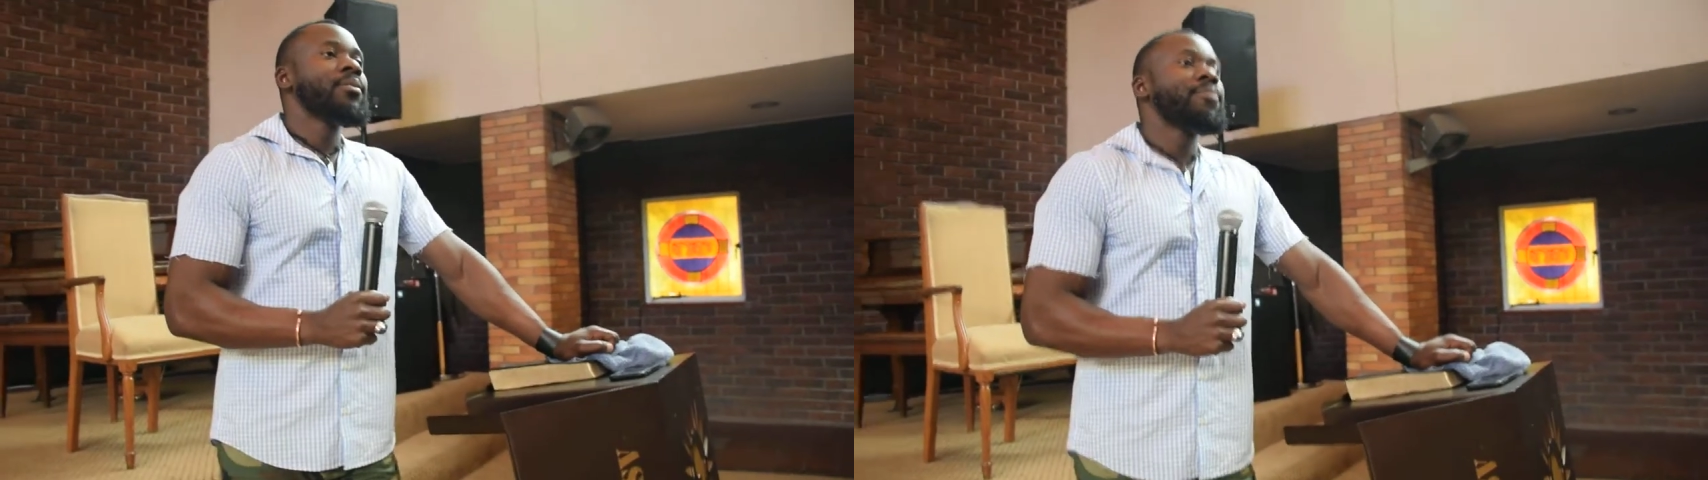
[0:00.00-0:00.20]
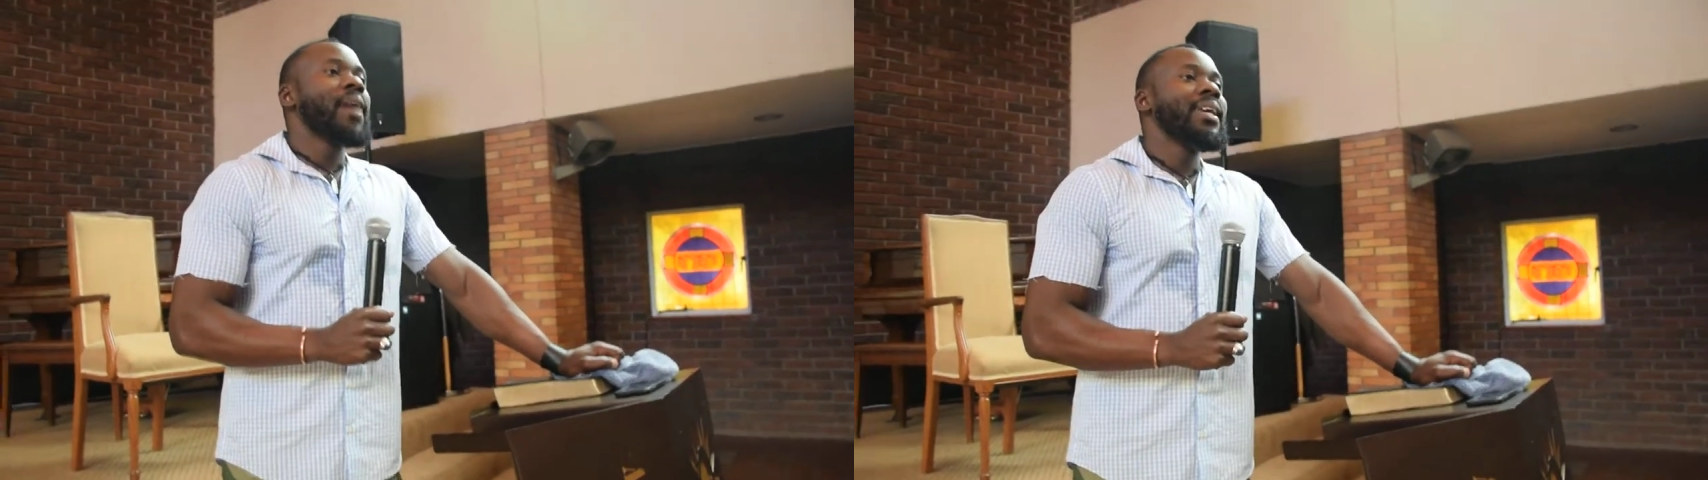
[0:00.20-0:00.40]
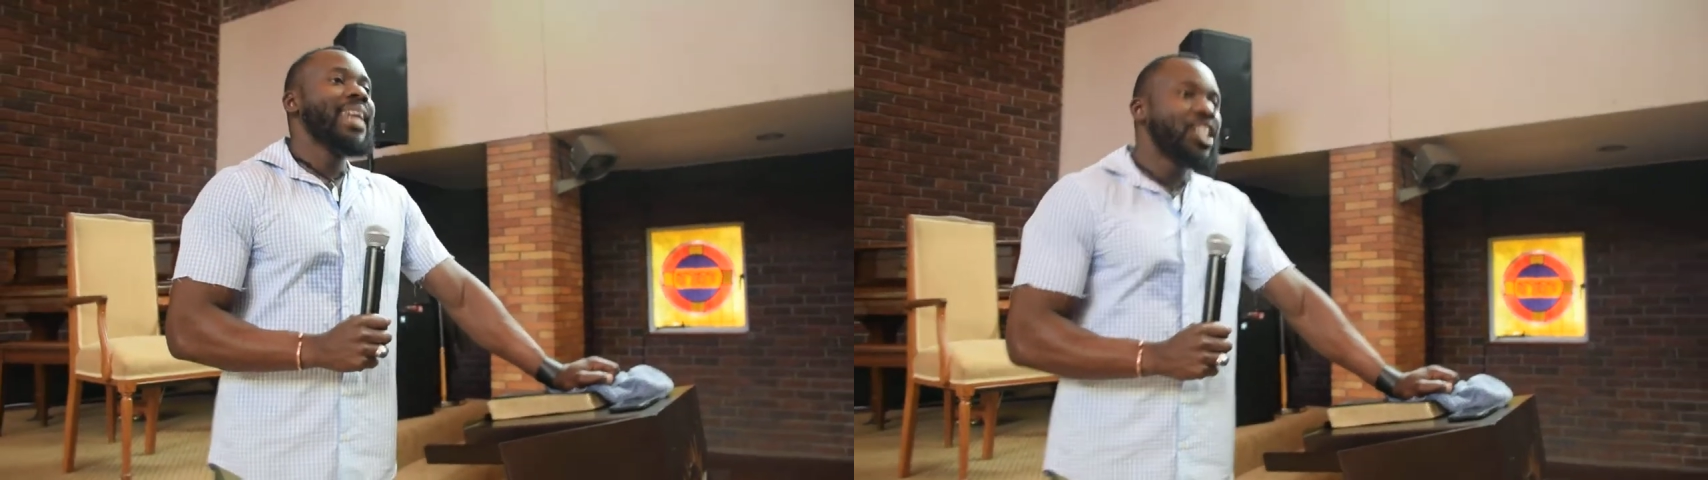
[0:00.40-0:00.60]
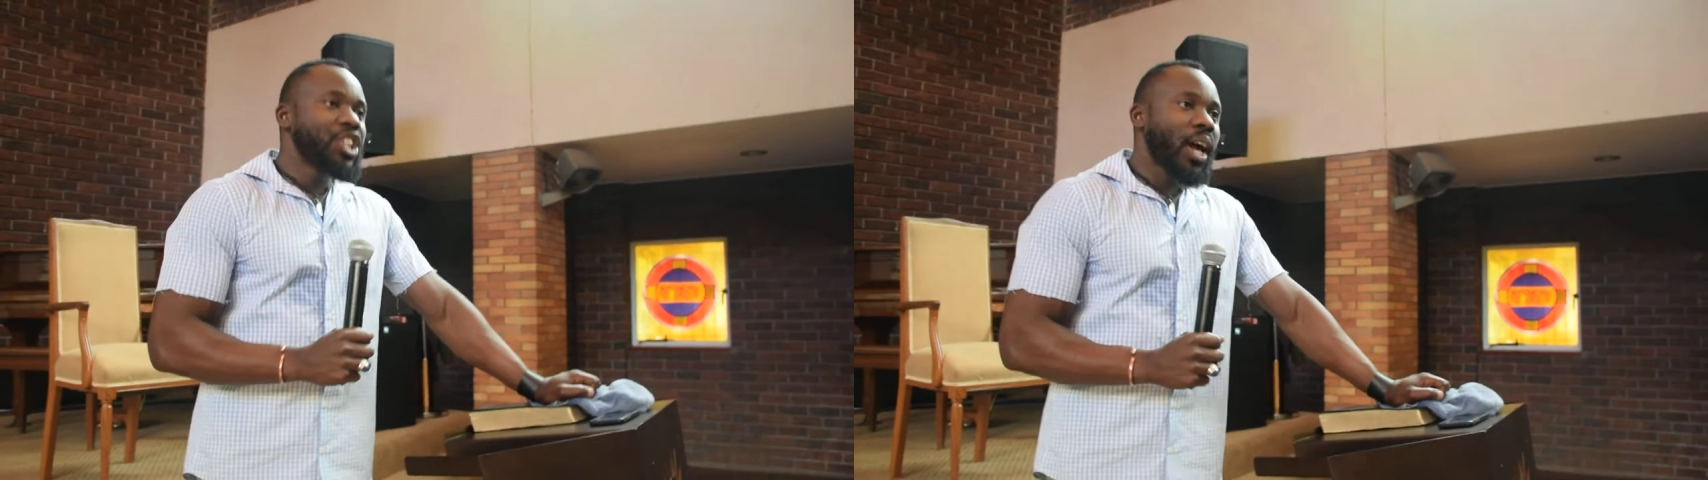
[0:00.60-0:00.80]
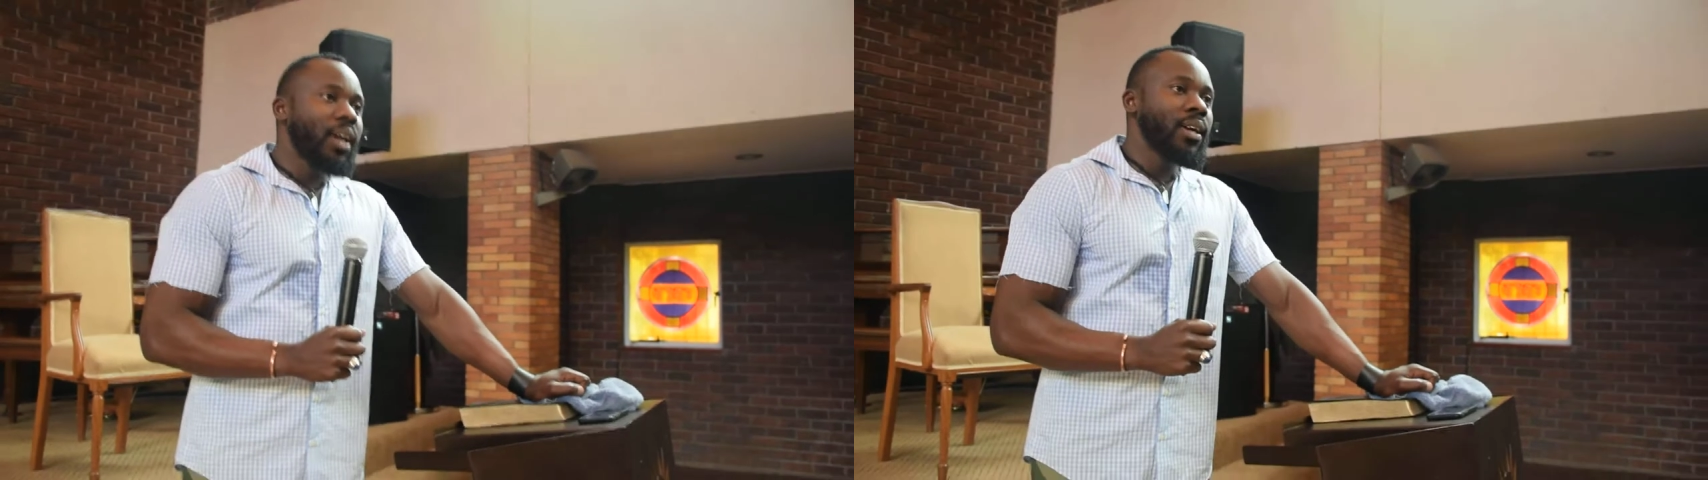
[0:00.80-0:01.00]

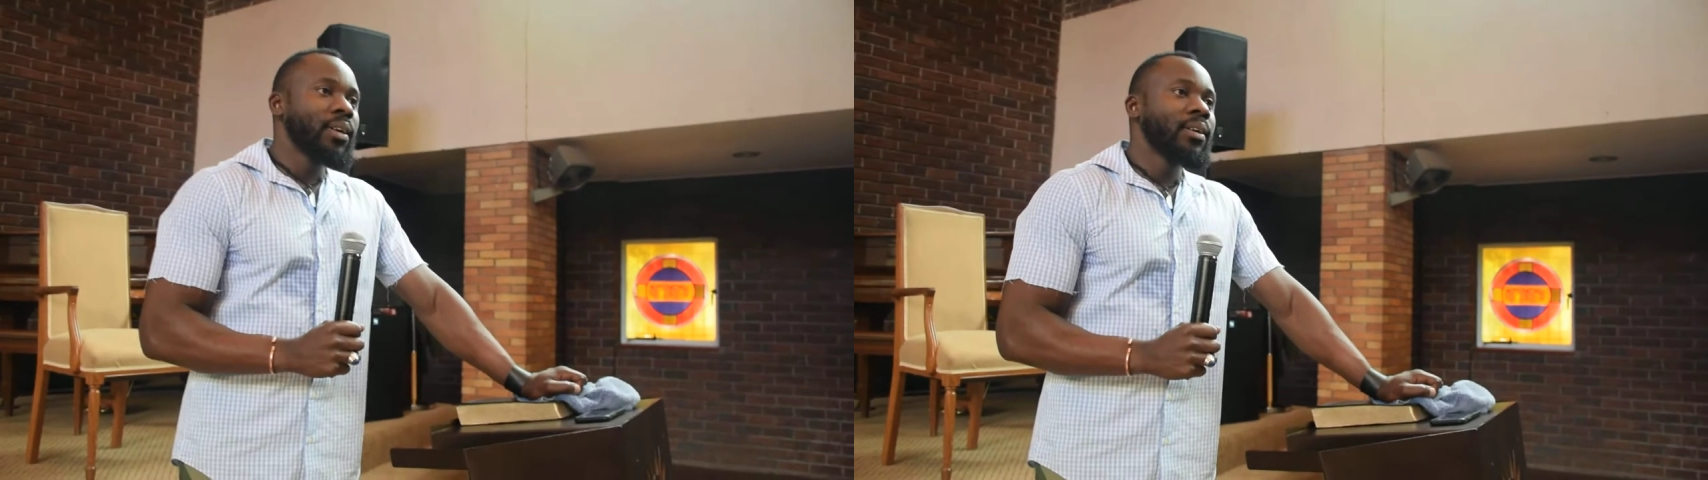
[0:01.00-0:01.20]
financially